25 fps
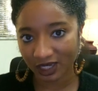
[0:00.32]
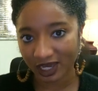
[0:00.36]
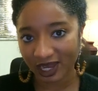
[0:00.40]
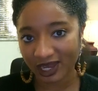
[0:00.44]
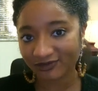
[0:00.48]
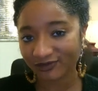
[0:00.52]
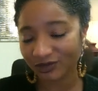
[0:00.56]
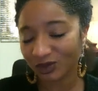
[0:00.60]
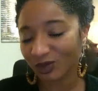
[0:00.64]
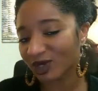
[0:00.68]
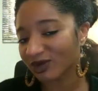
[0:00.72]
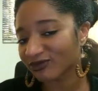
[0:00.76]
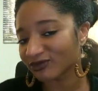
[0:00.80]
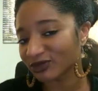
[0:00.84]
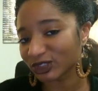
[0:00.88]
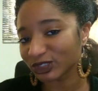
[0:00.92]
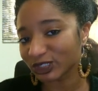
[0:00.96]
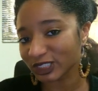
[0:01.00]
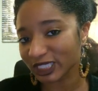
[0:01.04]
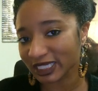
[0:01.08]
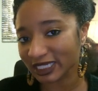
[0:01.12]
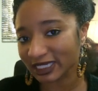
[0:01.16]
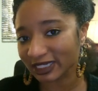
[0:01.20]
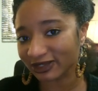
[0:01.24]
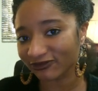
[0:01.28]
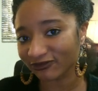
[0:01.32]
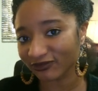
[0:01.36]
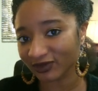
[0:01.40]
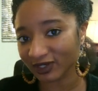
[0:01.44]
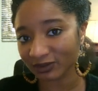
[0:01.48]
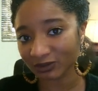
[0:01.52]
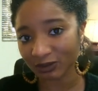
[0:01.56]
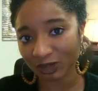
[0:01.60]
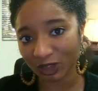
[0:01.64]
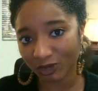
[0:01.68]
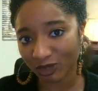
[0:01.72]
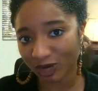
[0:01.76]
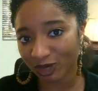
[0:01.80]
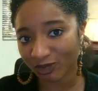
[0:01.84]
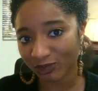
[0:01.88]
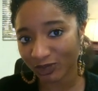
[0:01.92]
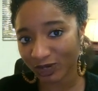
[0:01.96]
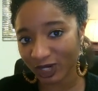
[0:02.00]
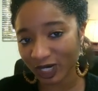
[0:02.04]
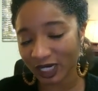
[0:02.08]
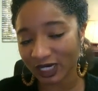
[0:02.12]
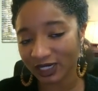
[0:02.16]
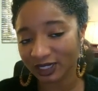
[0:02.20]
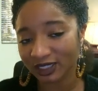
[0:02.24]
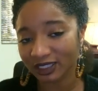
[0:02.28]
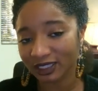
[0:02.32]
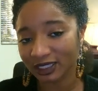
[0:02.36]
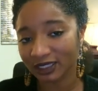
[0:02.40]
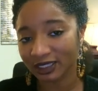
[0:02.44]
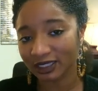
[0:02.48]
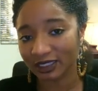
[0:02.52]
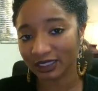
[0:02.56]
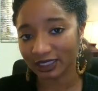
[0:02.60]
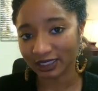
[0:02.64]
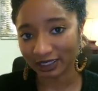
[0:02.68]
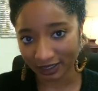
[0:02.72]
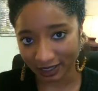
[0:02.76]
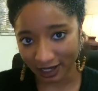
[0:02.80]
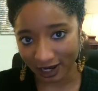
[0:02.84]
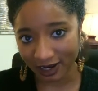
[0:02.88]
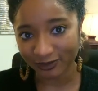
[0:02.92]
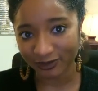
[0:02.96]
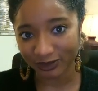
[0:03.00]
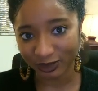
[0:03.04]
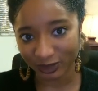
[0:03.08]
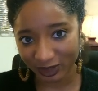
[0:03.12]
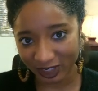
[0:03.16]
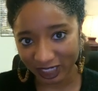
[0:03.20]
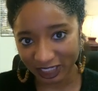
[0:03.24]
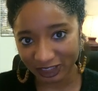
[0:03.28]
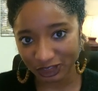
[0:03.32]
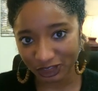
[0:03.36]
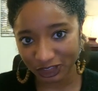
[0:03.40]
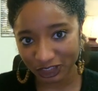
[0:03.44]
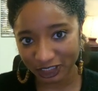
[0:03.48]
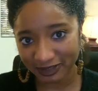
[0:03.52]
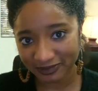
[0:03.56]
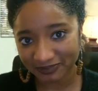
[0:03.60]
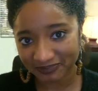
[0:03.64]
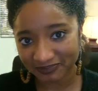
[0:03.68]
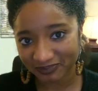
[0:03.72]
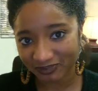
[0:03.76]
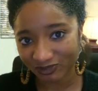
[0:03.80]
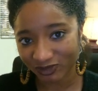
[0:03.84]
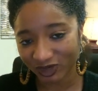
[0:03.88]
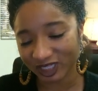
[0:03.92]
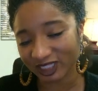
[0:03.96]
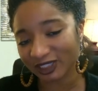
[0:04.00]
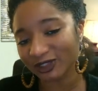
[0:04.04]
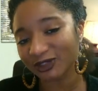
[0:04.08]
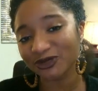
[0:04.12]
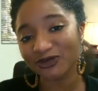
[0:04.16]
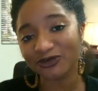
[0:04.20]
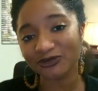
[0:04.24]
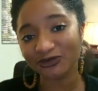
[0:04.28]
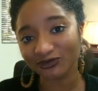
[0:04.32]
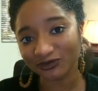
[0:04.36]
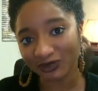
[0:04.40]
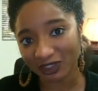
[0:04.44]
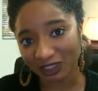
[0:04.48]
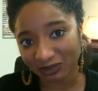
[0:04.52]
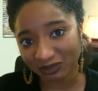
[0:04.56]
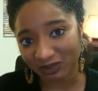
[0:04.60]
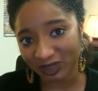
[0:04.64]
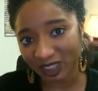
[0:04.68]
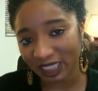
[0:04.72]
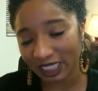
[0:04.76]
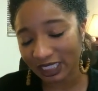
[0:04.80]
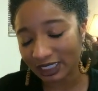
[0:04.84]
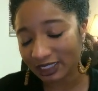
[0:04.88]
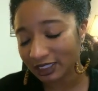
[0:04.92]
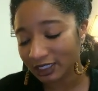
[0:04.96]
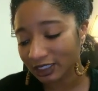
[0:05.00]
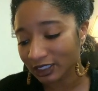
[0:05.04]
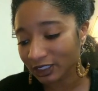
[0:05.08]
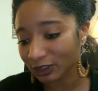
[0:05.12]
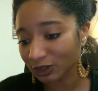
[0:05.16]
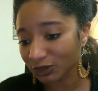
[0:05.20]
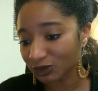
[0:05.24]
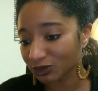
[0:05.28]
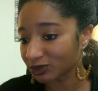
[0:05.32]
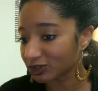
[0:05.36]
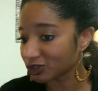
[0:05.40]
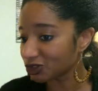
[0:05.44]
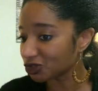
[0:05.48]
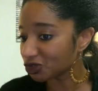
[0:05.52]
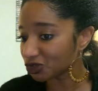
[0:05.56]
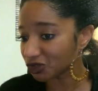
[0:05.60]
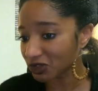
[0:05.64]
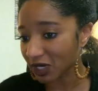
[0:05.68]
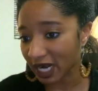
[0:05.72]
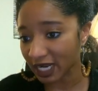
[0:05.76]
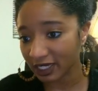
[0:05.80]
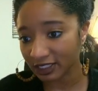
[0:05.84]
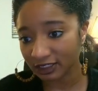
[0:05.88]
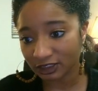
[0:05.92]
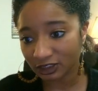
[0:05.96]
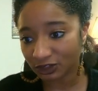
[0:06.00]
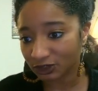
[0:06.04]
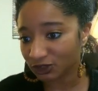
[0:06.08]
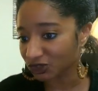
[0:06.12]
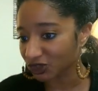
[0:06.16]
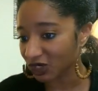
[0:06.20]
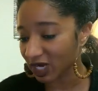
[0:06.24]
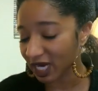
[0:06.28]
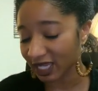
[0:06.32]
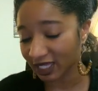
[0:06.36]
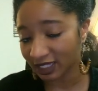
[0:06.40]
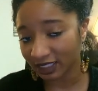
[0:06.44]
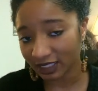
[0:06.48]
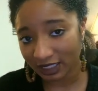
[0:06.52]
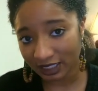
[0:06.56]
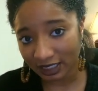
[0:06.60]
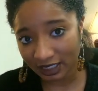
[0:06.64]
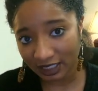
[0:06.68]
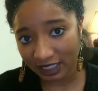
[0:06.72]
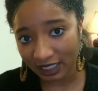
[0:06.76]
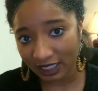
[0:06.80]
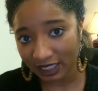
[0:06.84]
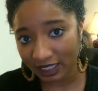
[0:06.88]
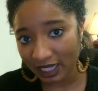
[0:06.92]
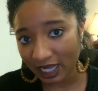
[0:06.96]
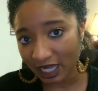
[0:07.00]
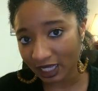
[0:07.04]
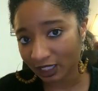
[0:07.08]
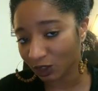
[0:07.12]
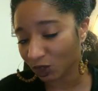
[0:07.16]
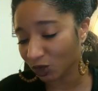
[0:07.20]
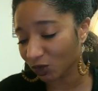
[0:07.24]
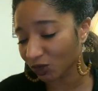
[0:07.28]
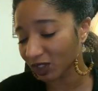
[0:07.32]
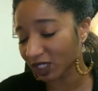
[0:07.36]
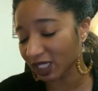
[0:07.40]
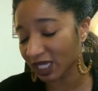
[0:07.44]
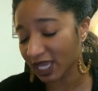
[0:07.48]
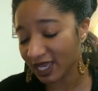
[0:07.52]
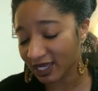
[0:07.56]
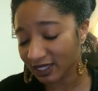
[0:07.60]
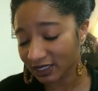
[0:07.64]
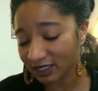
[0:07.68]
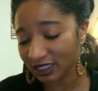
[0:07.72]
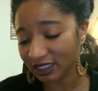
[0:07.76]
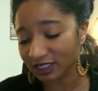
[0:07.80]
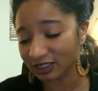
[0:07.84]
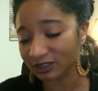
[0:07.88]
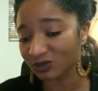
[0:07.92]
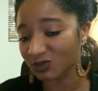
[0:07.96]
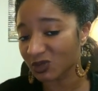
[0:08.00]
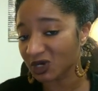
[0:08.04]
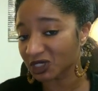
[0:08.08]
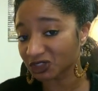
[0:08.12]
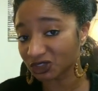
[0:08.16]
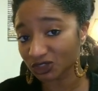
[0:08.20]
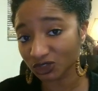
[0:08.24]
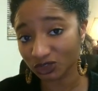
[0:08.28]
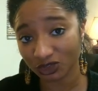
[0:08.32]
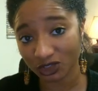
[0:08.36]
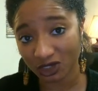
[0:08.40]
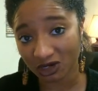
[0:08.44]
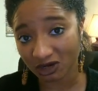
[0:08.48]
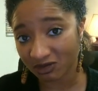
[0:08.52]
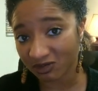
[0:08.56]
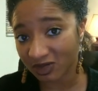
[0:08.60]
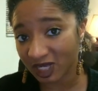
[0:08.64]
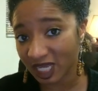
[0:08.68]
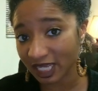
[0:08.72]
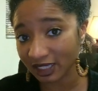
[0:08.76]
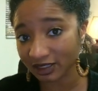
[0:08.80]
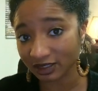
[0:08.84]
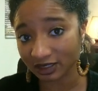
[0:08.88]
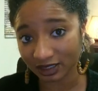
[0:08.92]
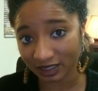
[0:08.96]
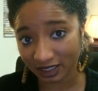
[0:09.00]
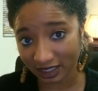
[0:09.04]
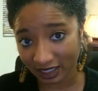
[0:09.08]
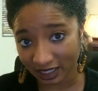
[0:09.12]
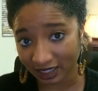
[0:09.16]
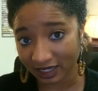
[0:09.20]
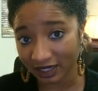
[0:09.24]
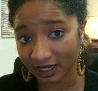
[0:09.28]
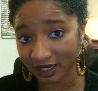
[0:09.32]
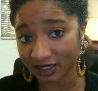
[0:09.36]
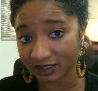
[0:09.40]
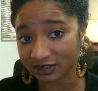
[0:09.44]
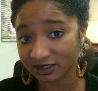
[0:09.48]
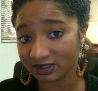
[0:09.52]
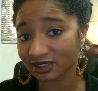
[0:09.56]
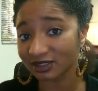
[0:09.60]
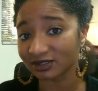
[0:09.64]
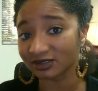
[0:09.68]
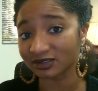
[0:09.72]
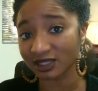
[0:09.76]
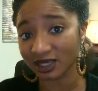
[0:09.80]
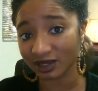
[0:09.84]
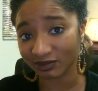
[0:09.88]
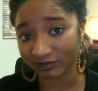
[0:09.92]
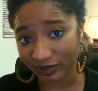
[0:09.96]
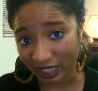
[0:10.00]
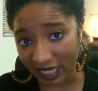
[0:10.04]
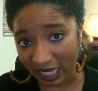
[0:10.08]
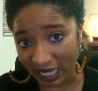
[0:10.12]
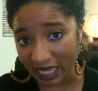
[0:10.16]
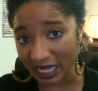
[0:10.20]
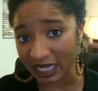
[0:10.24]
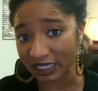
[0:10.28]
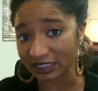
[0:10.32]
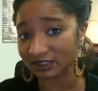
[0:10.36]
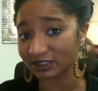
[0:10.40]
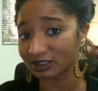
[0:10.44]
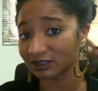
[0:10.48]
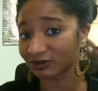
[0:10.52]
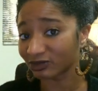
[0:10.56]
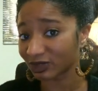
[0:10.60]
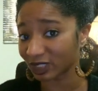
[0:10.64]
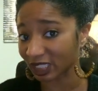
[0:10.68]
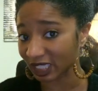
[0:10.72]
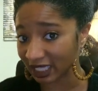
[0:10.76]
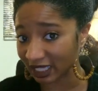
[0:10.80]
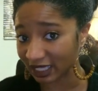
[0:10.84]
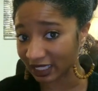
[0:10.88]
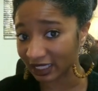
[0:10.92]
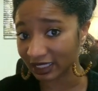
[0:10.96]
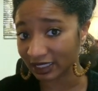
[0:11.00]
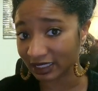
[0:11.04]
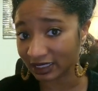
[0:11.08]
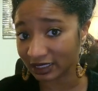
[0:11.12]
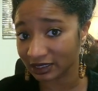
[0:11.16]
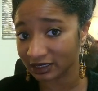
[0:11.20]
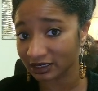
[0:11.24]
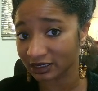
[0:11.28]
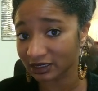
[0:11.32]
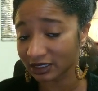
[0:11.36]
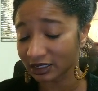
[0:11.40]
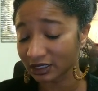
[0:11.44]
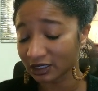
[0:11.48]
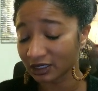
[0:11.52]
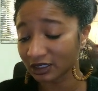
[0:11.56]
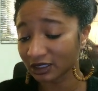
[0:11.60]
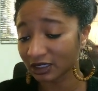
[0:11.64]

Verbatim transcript: Have you ever seen a family member in operation within your family who is trying to triangulate and create as much drama and chaos as they possibly can?